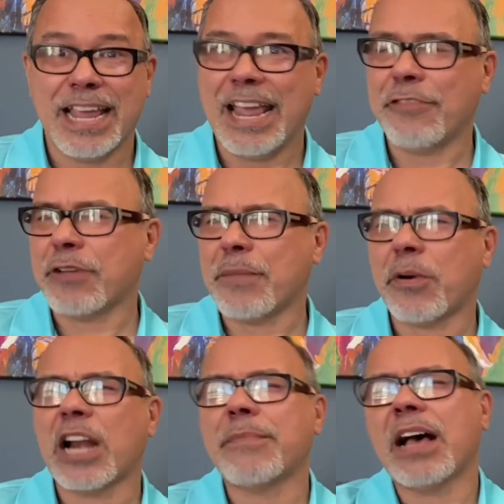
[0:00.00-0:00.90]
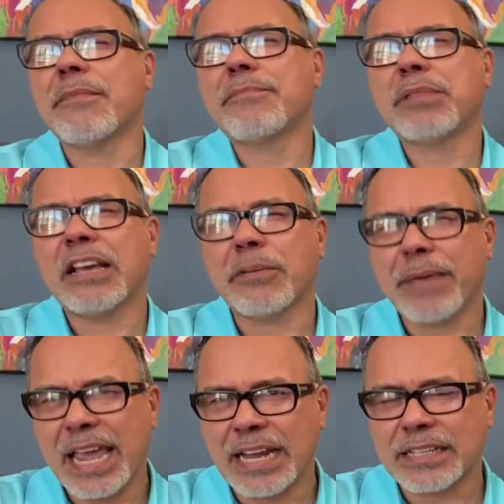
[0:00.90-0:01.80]
And the great part about playing with
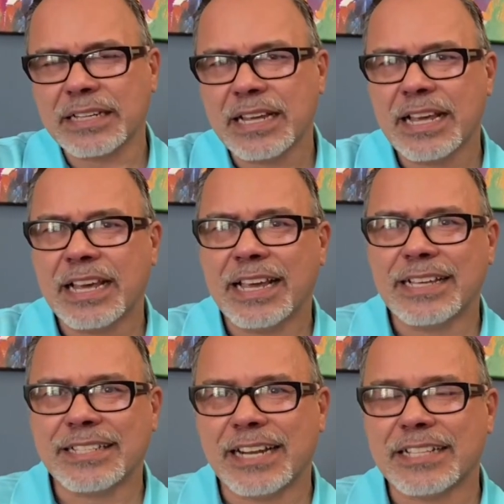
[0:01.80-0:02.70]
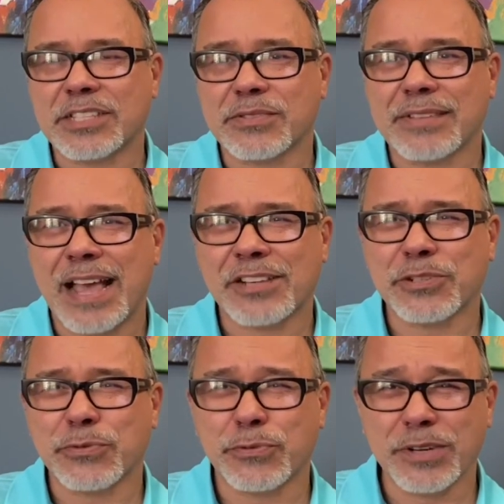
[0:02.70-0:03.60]
paint is that it's
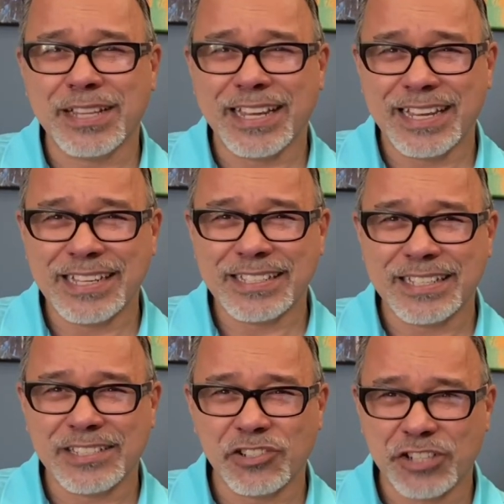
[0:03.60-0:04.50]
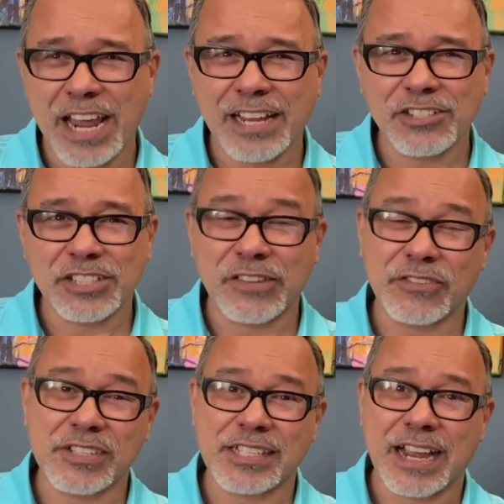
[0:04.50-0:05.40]
actually really easy to change if
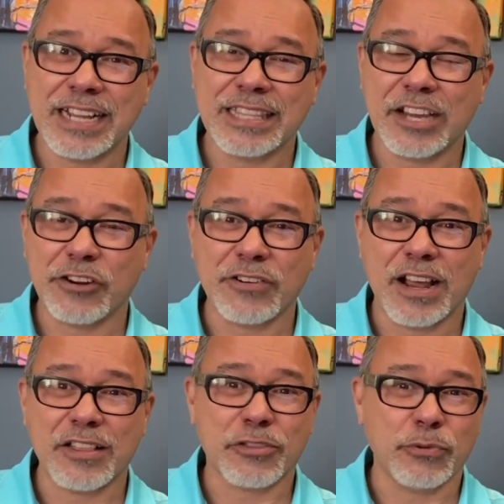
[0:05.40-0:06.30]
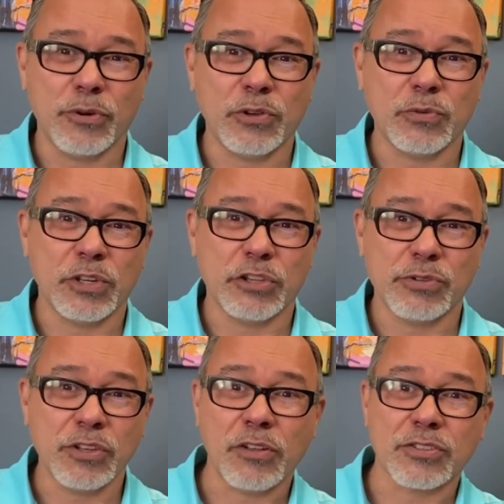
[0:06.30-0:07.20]
you decide that you're not thrilled with the
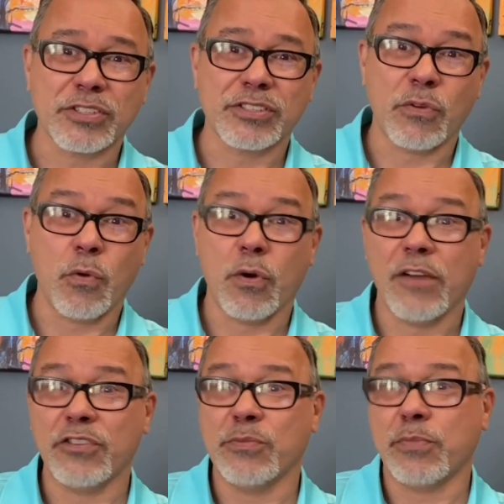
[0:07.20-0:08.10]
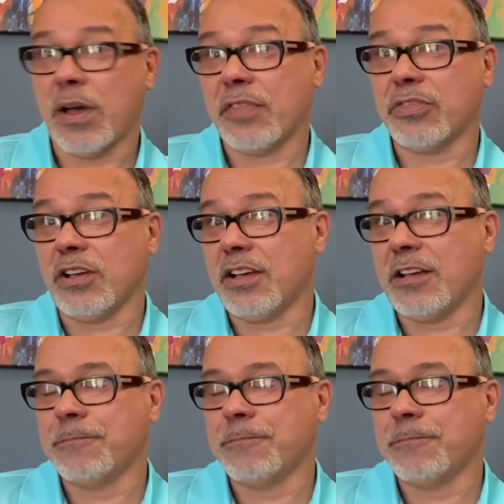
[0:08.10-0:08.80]
results, or if you bought the